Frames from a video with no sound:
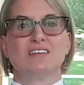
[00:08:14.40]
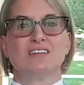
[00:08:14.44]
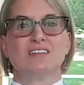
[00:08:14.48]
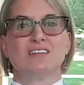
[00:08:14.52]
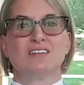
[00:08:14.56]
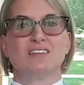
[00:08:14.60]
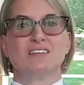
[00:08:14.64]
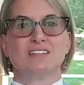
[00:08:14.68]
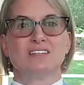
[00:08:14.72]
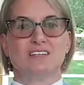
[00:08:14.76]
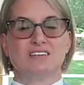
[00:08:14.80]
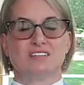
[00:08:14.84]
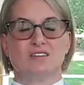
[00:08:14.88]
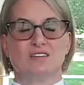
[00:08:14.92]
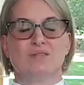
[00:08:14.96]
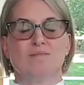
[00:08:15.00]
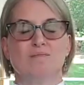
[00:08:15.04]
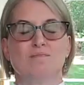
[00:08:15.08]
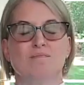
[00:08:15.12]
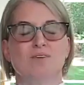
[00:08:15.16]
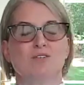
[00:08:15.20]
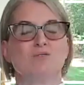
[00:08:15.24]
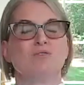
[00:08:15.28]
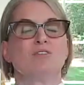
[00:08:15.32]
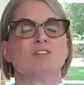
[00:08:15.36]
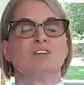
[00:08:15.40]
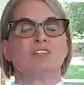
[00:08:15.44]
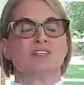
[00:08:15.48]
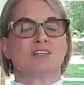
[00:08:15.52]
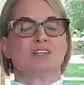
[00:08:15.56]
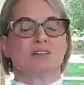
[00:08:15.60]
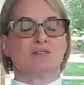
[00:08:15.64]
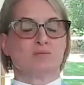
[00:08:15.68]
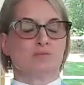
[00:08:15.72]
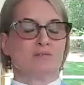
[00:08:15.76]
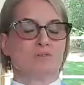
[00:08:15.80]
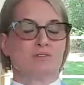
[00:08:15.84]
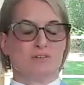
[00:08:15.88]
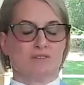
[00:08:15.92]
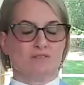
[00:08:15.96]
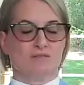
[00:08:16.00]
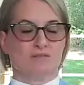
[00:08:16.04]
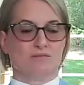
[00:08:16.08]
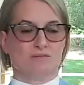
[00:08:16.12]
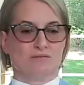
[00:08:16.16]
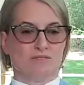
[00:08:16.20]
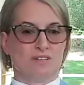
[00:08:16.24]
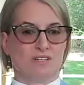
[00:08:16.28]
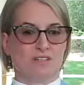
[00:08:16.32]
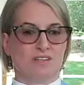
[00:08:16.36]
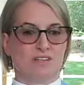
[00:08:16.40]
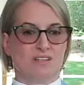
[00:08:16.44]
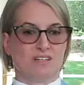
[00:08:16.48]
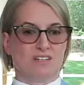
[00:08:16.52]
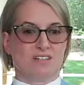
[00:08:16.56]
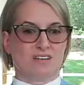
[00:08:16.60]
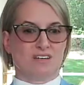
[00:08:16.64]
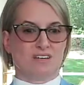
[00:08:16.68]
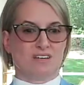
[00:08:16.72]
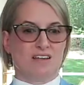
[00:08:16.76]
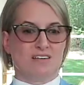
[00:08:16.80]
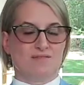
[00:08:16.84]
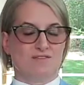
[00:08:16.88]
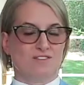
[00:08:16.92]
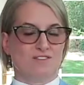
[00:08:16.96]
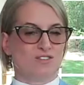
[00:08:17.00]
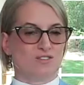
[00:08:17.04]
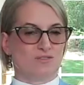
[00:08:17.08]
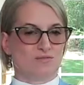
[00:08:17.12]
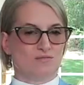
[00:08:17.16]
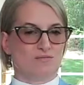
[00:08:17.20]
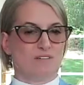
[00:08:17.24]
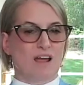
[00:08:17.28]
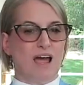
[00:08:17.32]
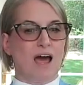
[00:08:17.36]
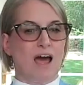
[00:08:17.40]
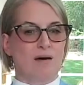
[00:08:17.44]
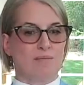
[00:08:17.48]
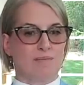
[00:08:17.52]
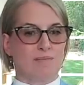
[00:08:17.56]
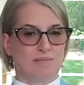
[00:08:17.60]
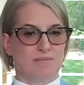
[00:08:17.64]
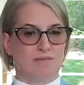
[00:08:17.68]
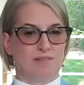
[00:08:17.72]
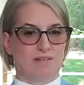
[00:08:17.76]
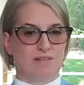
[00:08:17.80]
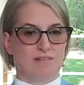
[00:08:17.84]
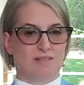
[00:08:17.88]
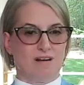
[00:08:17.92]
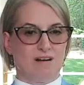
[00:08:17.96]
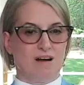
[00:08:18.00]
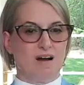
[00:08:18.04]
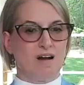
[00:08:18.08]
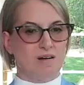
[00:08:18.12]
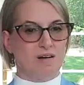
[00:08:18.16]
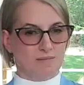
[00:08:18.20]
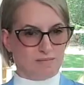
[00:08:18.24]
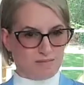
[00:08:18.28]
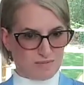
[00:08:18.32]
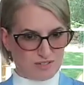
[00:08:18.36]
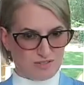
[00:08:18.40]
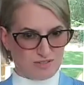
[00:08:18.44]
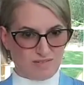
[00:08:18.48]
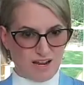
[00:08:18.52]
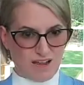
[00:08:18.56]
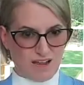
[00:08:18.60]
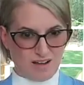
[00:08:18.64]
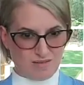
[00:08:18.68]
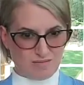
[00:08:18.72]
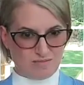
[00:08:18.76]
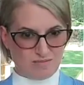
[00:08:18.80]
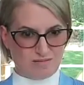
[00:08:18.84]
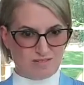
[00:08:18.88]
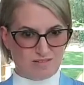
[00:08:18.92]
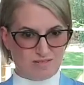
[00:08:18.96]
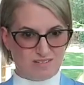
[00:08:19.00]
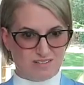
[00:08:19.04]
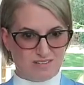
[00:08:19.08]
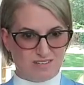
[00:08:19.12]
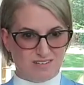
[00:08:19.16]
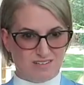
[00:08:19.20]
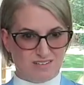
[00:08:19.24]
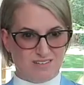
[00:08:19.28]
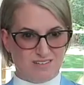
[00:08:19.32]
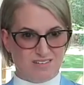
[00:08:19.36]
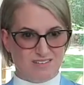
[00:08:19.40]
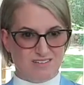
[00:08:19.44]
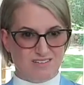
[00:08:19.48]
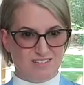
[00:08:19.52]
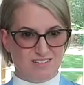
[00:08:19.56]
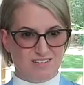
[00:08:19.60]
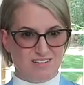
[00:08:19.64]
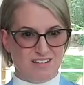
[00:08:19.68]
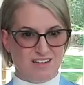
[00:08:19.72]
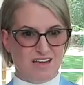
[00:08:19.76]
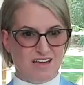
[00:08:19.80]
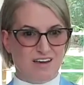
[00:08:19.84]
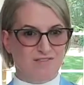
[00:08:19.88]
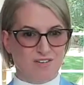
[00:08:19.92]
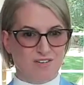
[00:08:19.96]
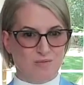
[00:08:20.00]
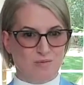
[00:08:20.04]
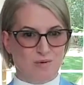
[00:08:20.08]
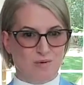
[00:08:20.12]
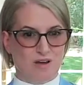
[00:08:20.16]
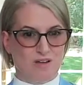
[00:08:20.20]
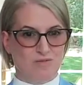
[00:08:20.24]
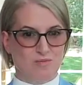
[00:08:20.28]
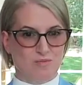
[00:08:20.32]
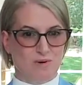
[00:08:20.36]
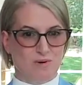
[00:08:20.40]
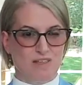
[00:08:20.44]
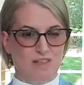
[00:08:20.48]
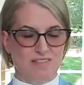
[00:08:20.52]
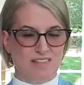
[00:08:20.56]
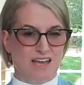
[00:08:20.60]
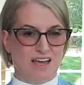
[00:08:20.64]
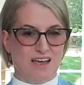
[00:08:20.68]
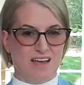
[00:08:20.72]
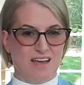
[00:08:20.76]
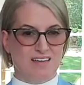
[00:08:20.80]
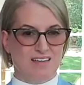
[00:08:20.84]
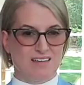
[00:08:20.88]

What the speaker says: the community would really kind of just wrap their arms around everyone when that